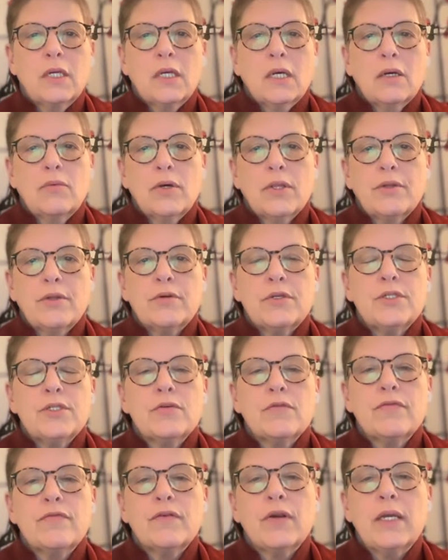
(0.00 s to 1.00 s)
Whether
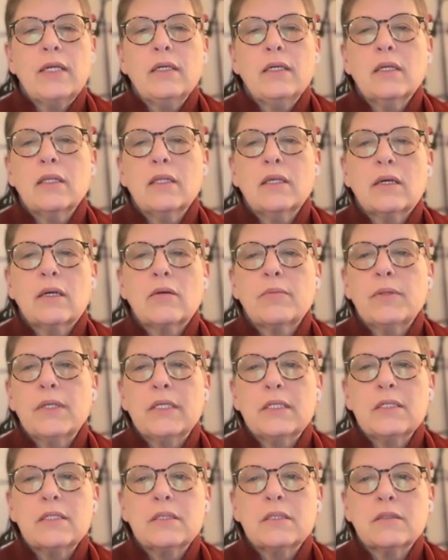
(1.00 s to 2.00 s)
it's a friend, a
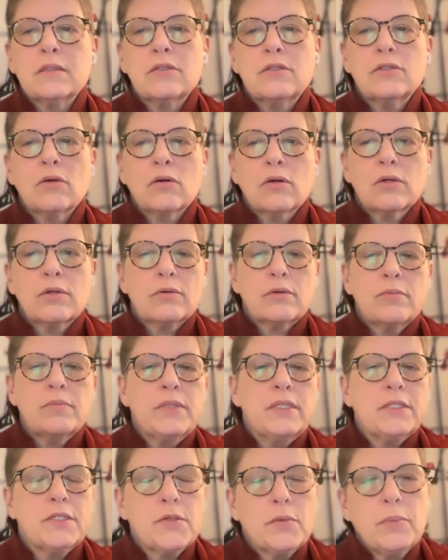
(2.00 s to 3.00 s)
therapist, a dog, or a
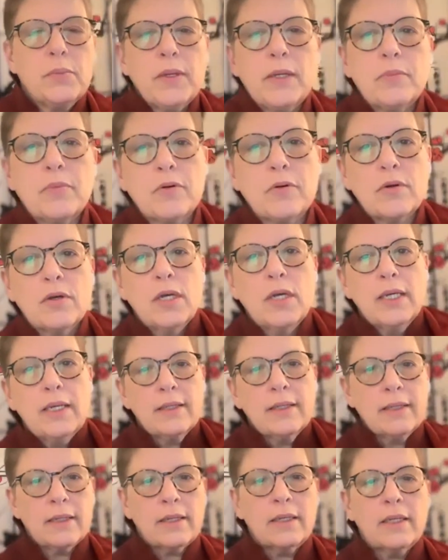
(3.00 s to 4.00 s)
piece of paper,
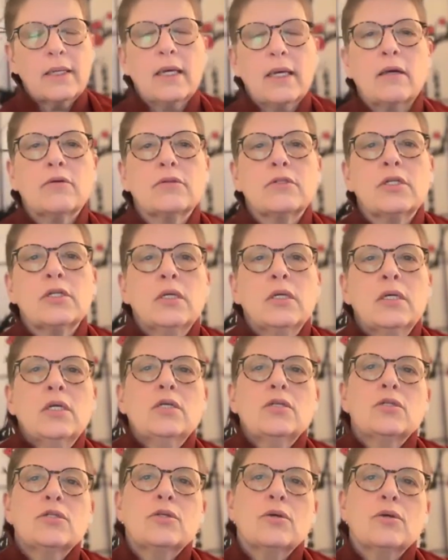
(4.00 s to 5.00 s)
get it out.
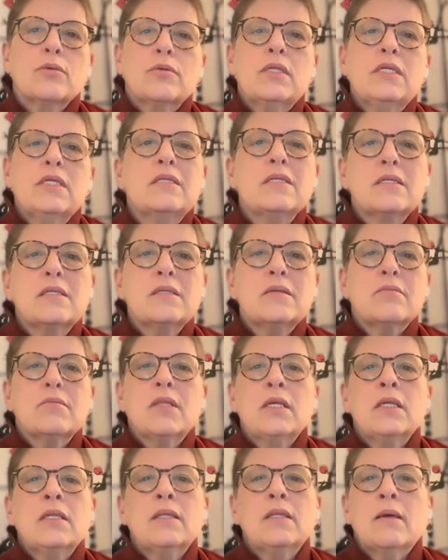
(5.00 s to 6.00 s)
So this is
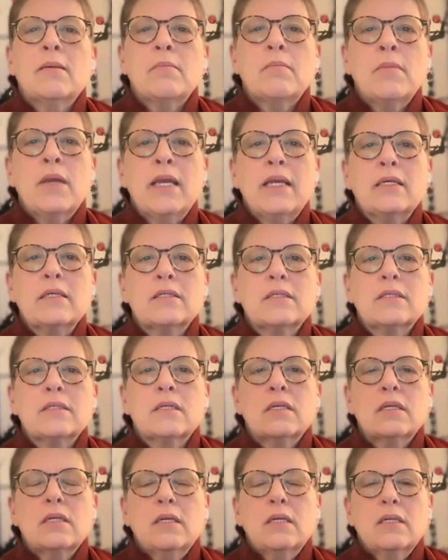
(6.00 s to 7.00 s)
something that makes
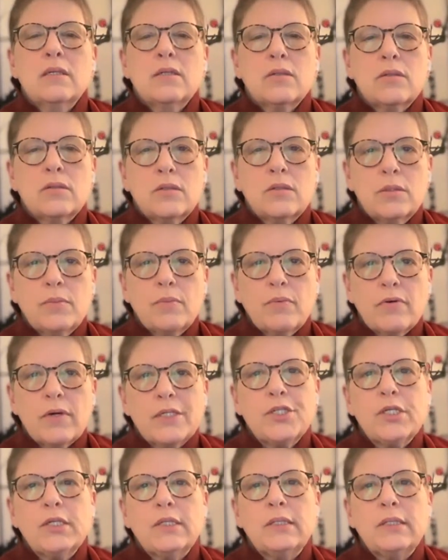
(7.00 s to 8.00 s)

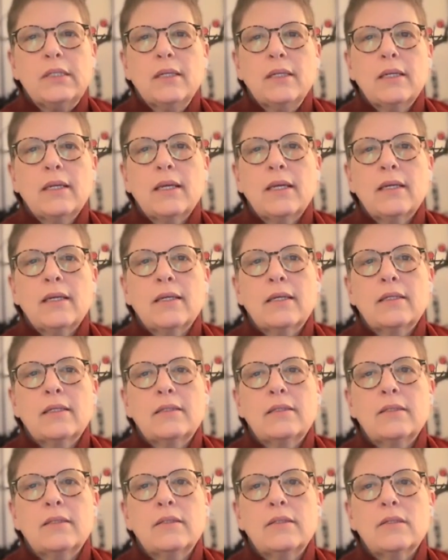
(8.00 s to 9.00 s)
depression
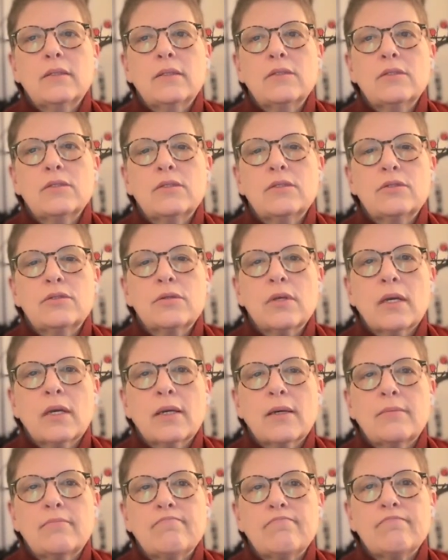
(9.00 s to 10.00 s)
and
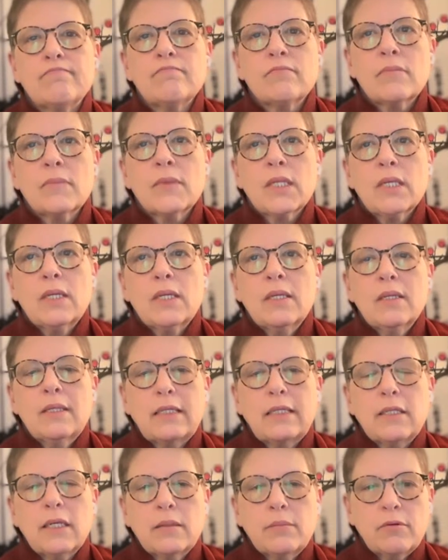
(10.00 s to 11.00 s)

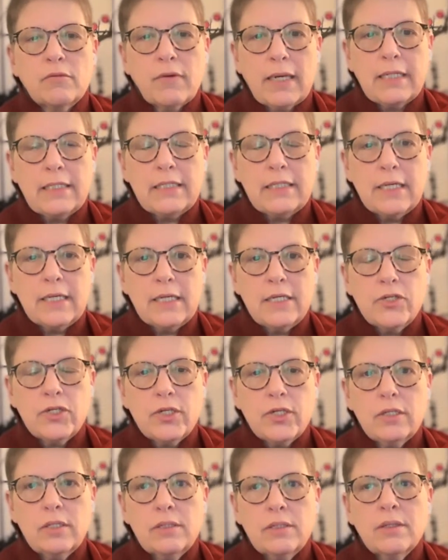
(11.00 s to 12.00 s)
that type of
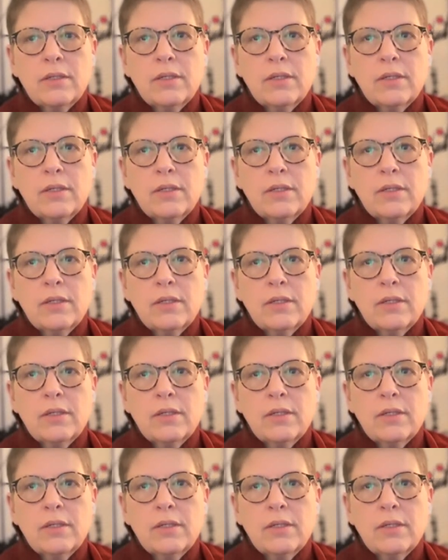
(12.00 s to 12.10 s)
ideation